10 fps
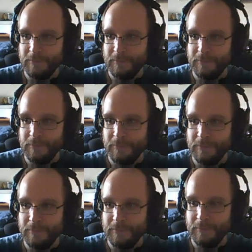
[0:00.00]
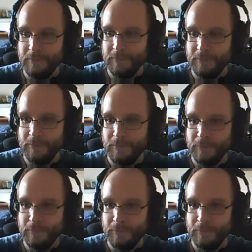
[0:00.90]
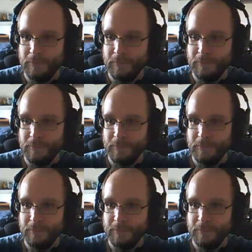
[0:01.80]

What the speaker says: This person isn't speaking.